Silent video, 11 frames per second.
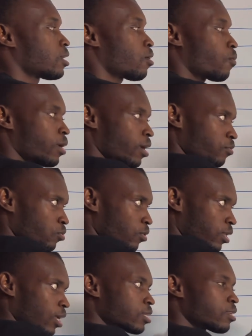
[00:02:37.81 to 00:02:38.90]
We have to
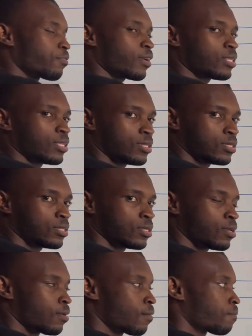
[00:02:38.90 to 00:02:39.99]
rectify this
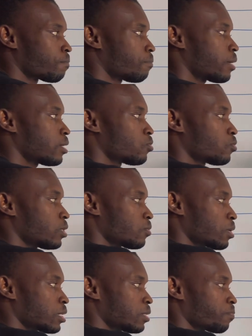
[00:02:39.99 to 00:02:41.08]
by doing
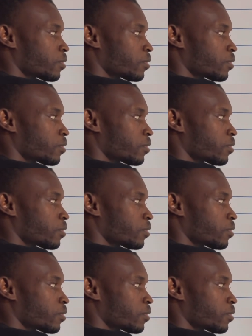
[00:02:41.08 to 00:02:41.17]
what?